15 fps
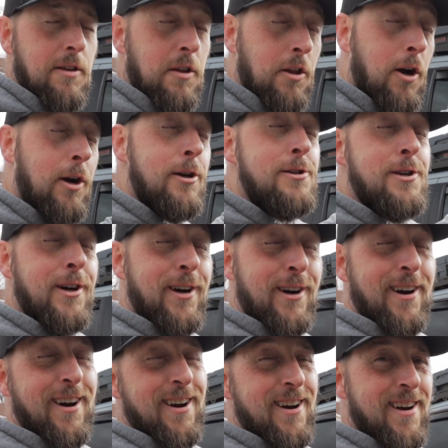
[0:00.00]
larger
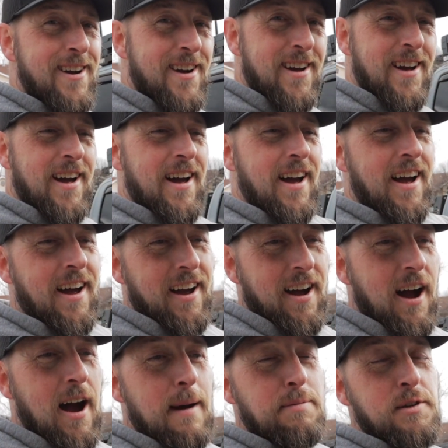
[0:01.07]

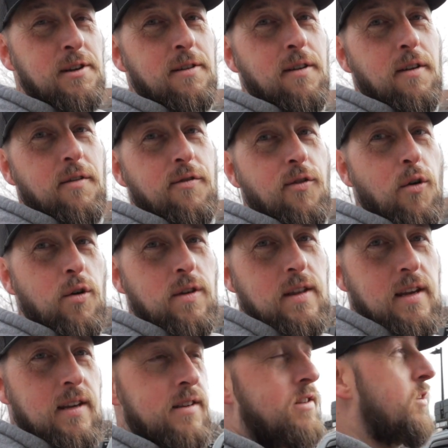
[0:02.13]
option for
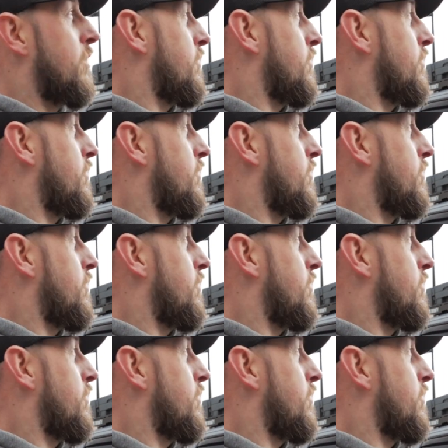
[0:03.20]
these, so